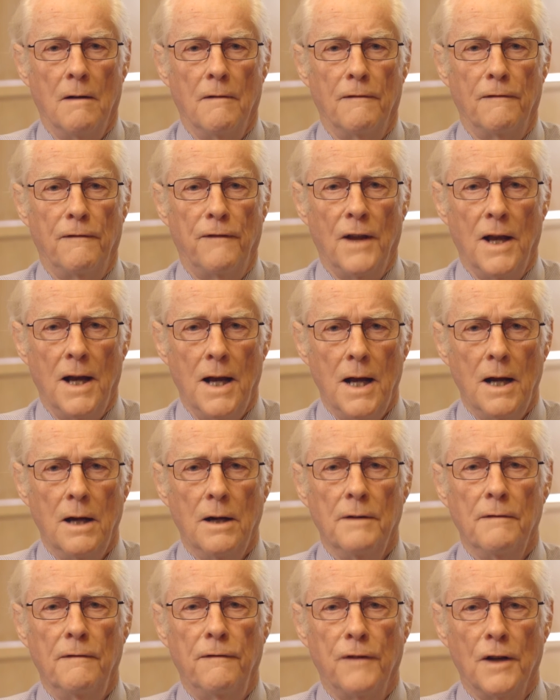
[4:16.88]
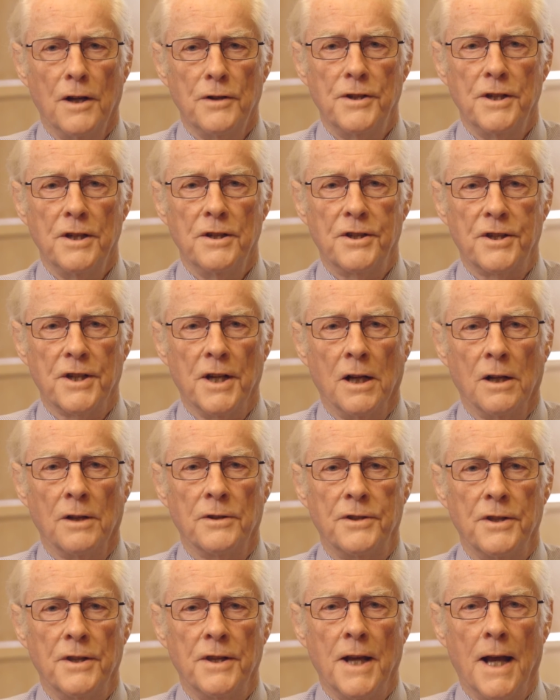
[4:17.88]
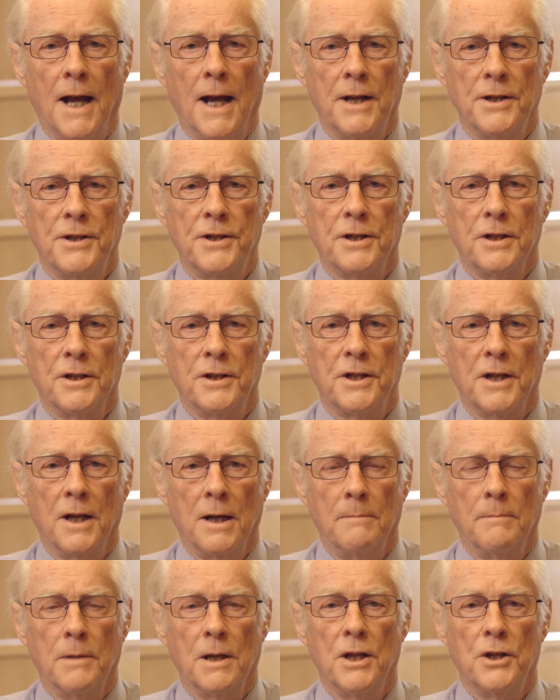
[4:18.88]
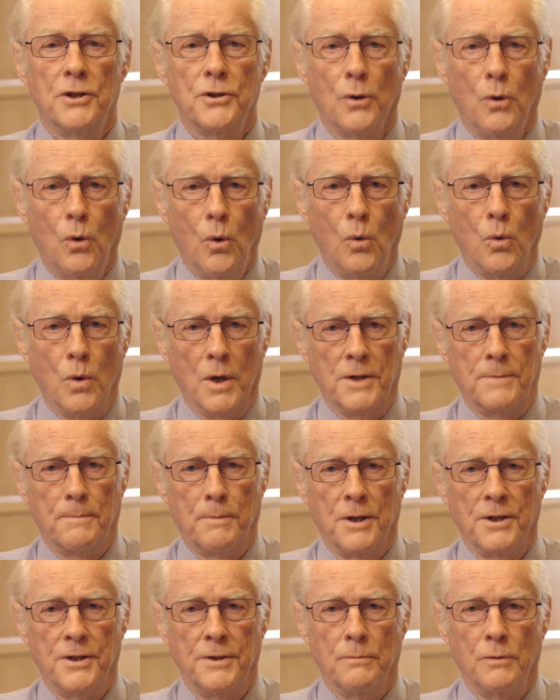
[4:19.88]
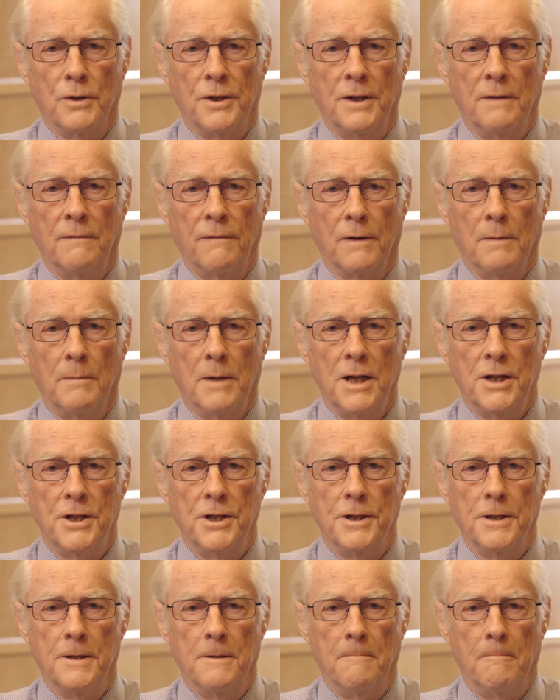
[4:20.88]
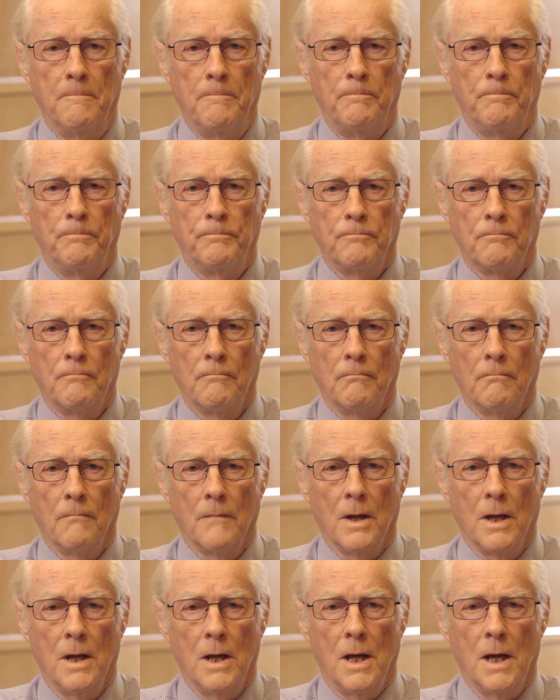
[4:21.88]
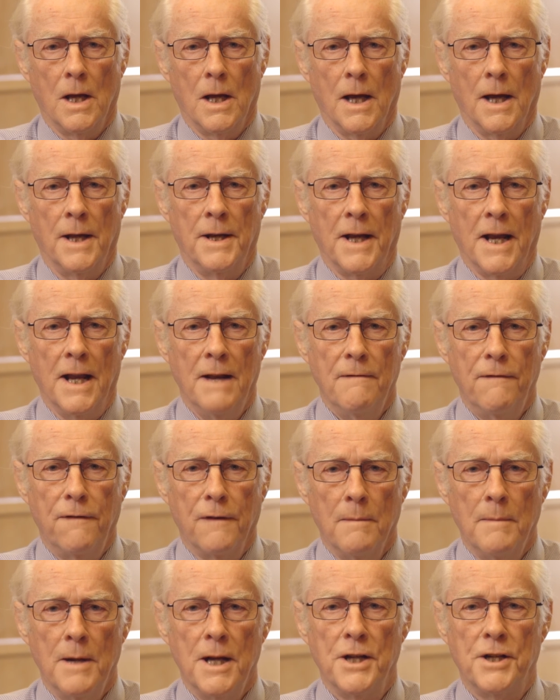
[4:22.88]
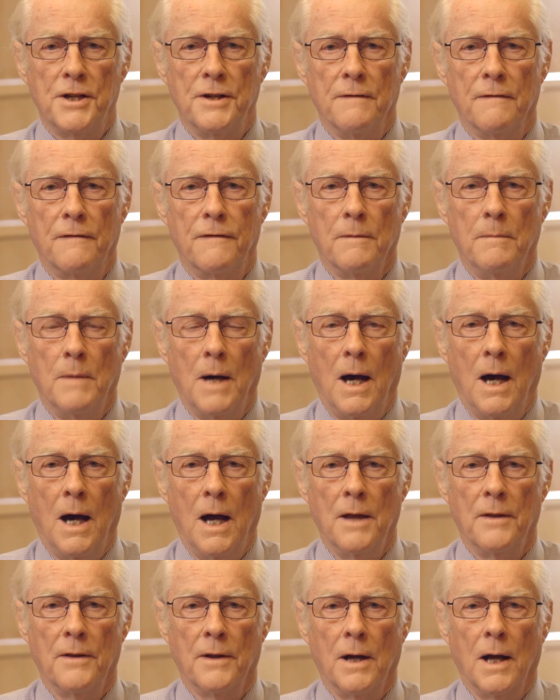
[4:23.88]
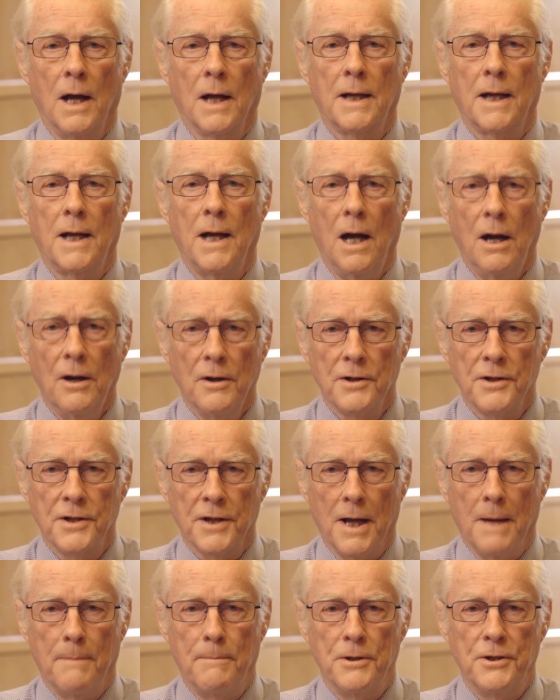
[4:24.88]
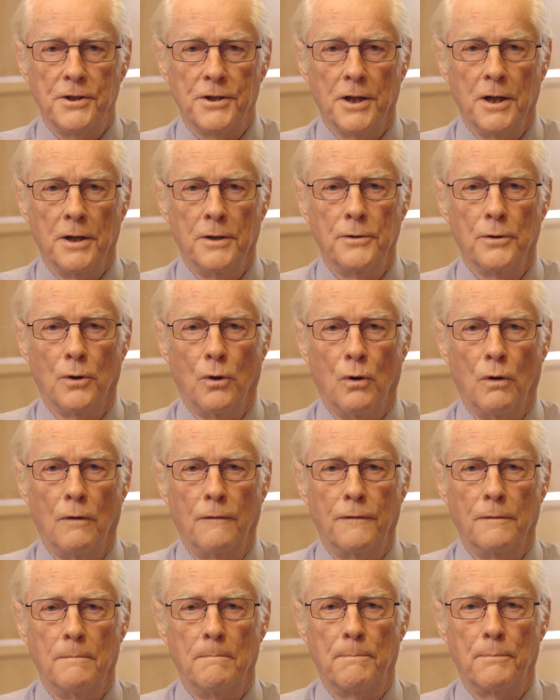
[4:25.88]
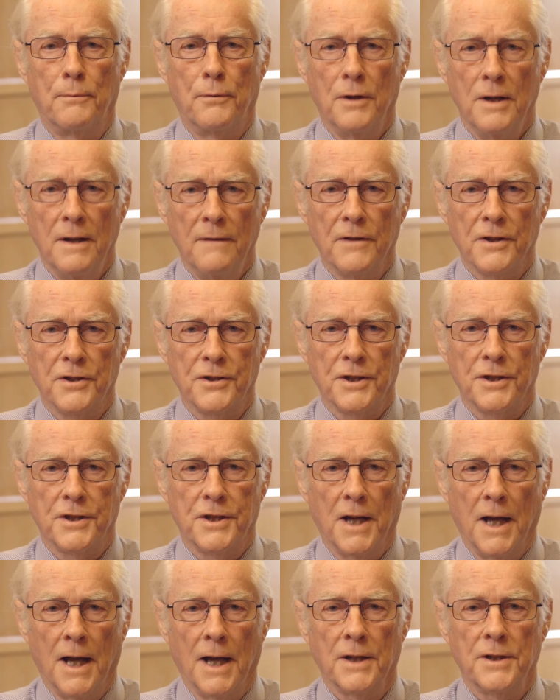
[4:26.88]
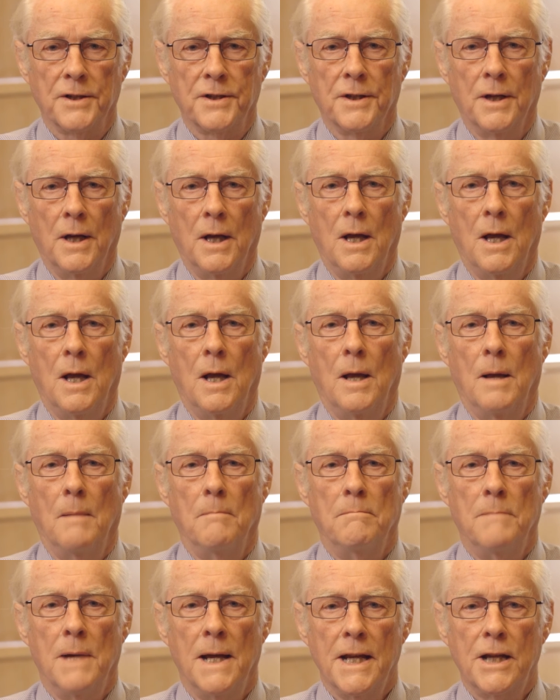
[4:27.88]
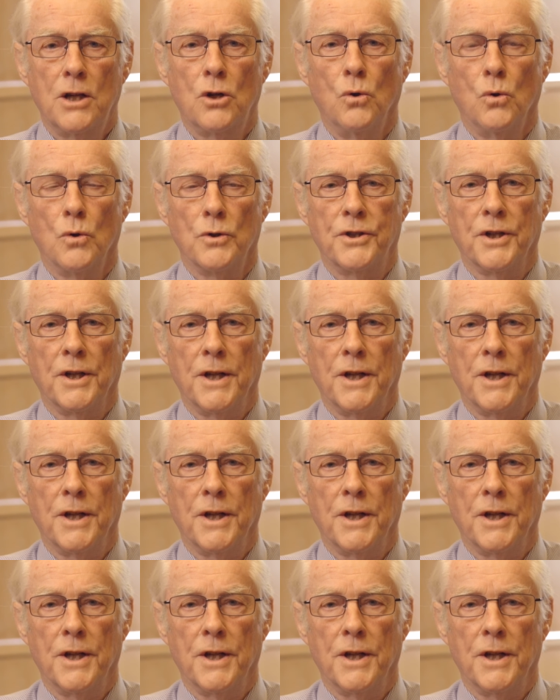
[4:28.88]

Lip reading: Flare and floating cells in the anterior chamber is always present with inflammation. And inflammation from either a current episode or from previous attacks may cause